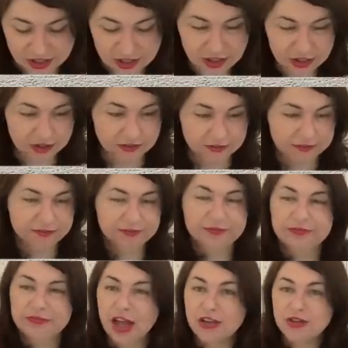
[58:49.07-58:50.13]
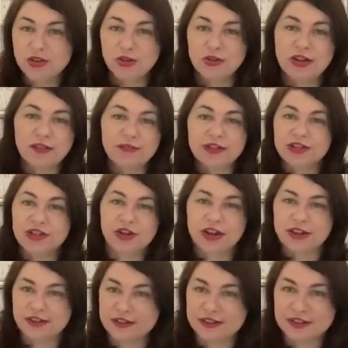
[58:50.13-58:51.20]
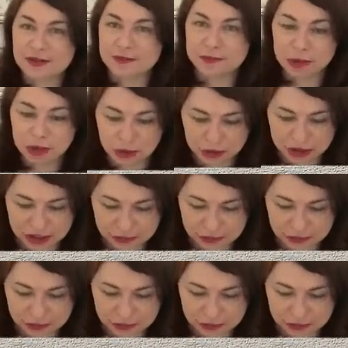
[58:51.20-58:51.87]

Ah, I do love a die that doesn't belong